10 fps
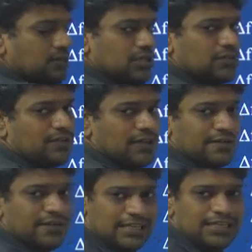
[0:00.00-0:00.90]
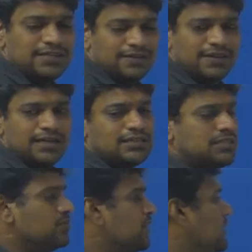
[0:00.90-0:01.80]
Just for our ease of
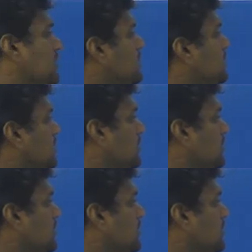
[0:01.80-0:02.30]
analysis, we are